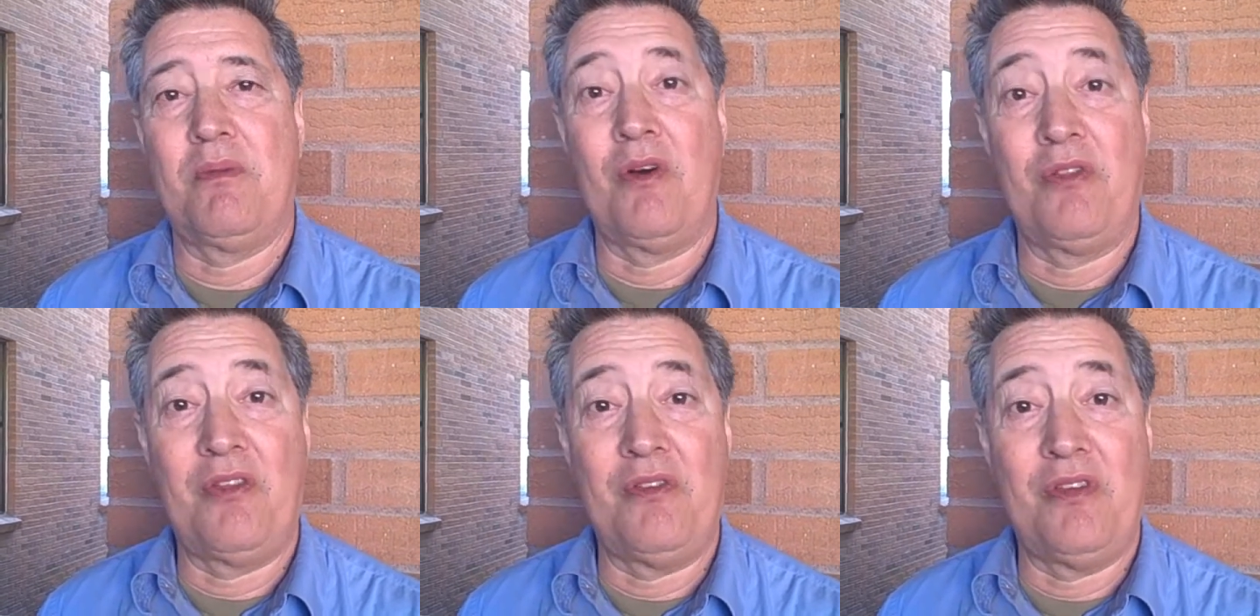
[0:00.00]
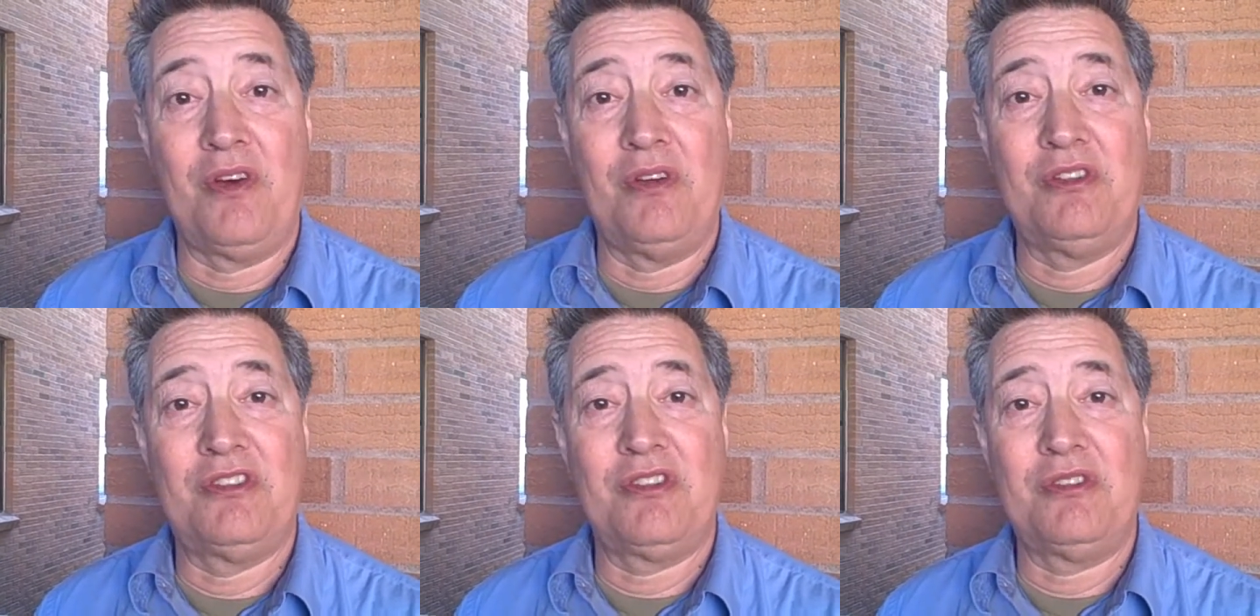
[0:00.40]
both of
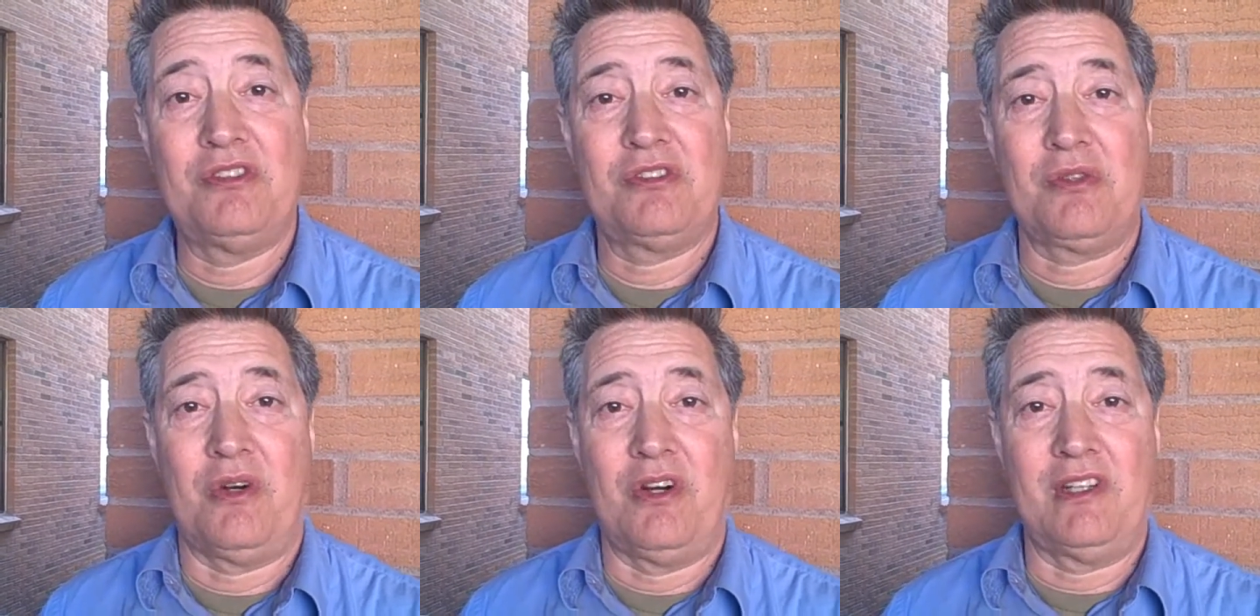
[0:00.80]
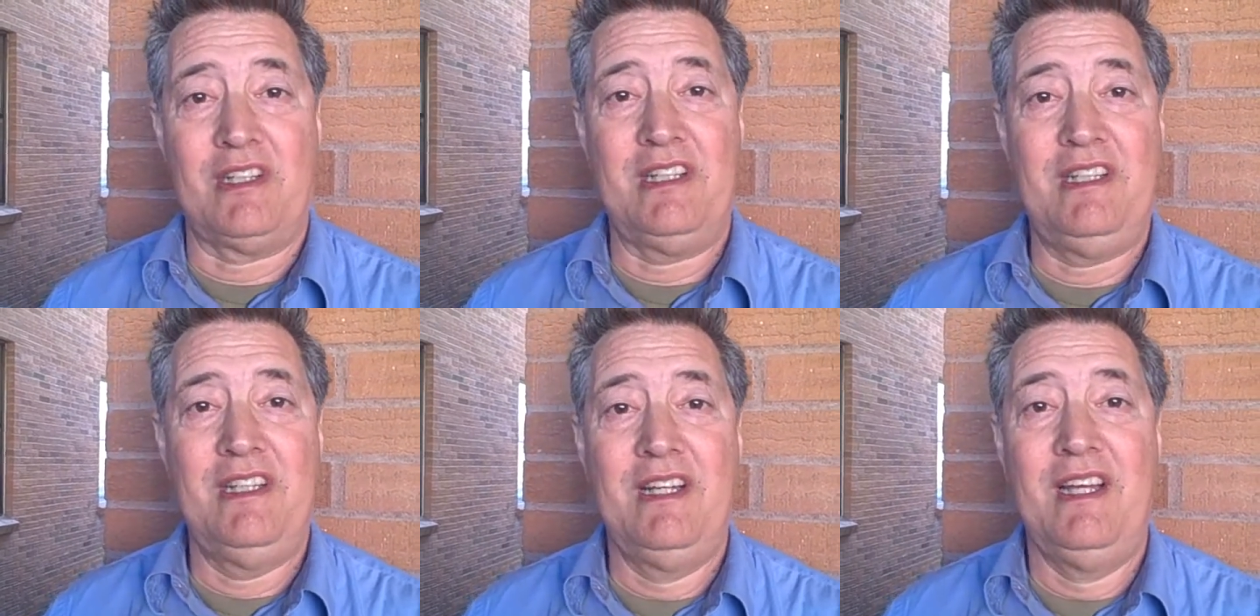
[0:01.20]
those so
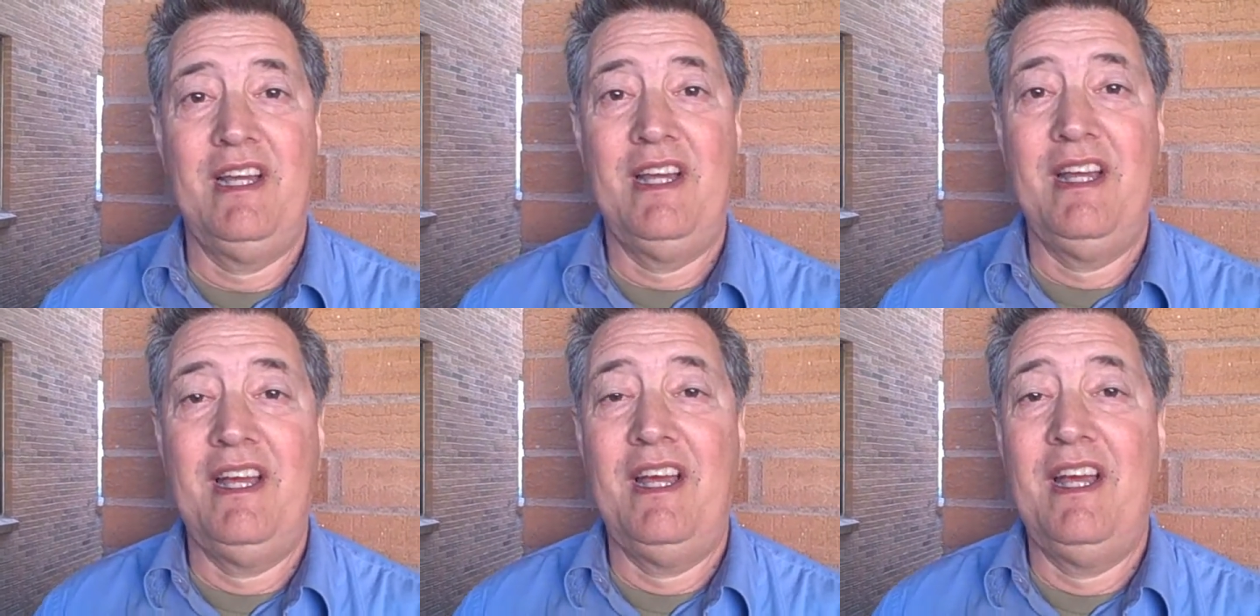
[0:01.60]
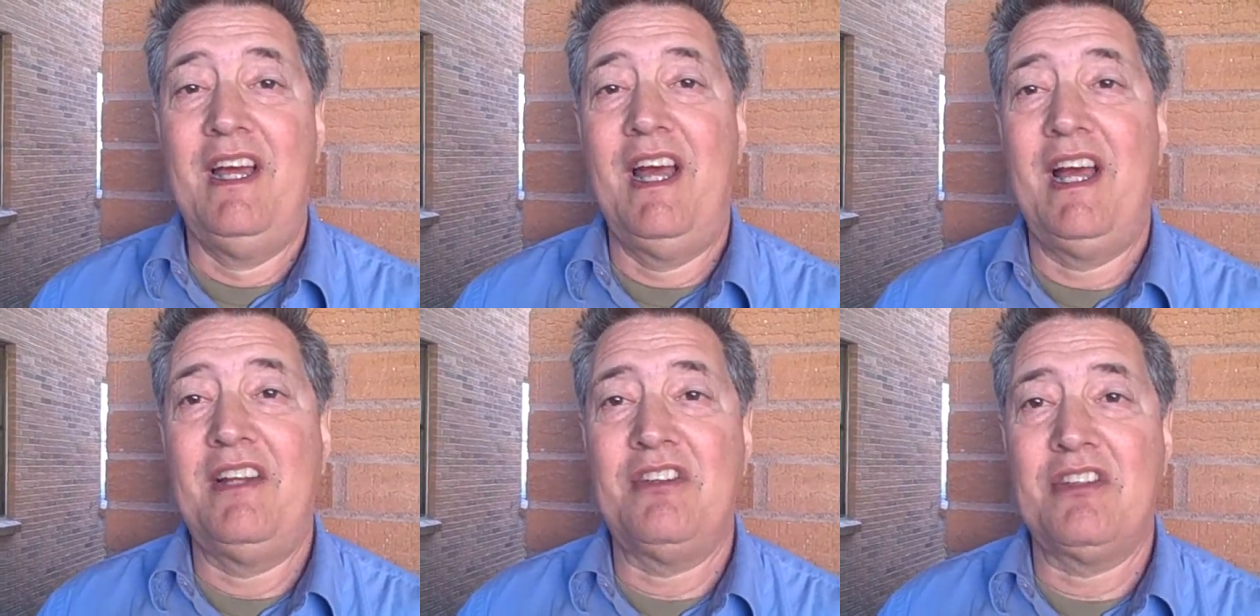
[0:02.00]
strongly.
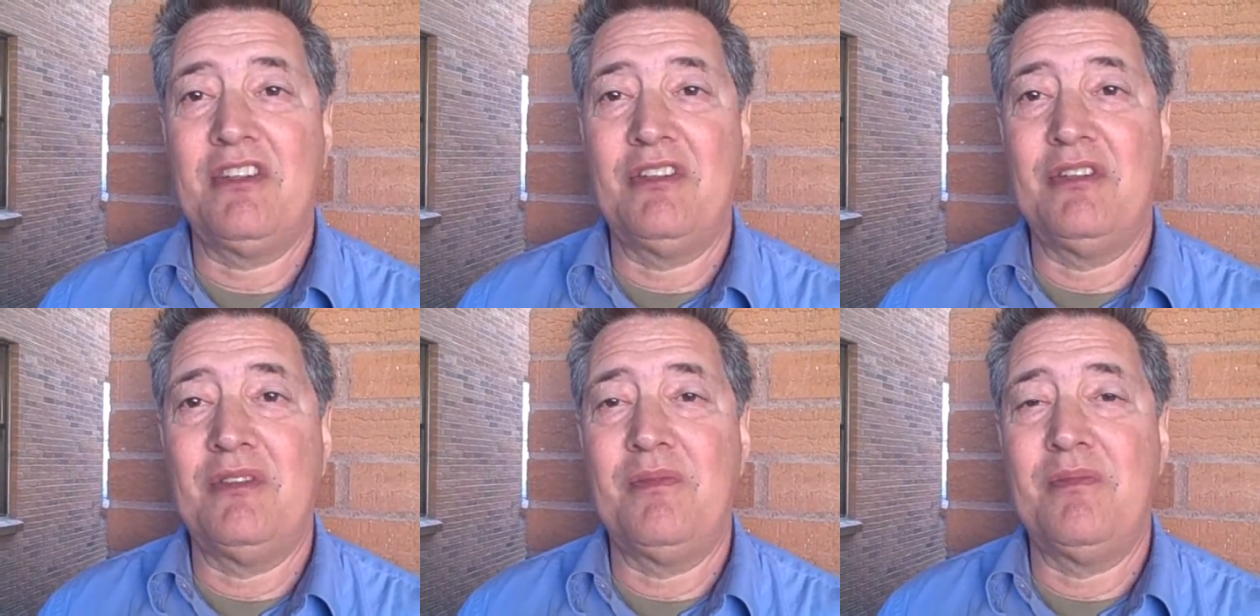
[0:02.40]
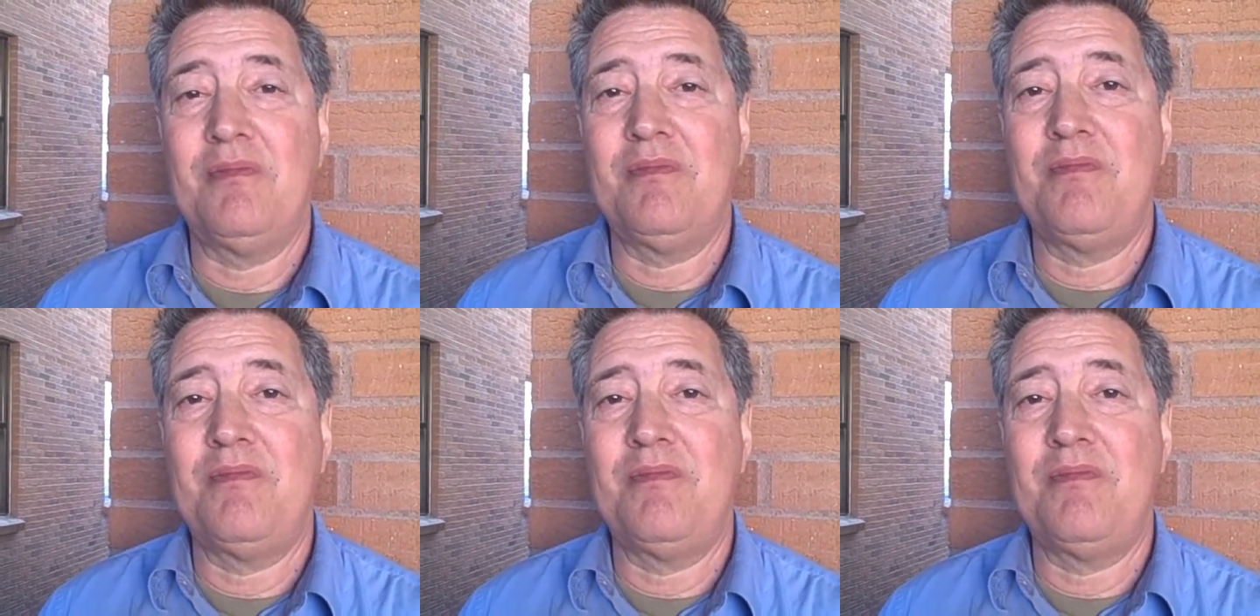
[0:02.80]
And so